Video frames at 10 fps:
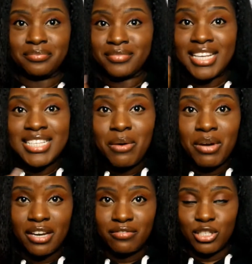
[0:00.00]
That's how I
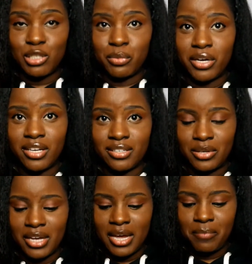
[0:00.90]
love to spray it,
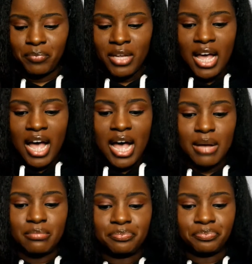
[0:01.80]
okay?
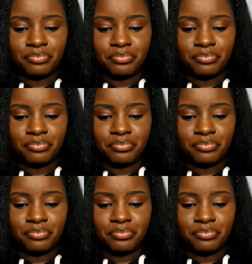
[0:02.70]
Um,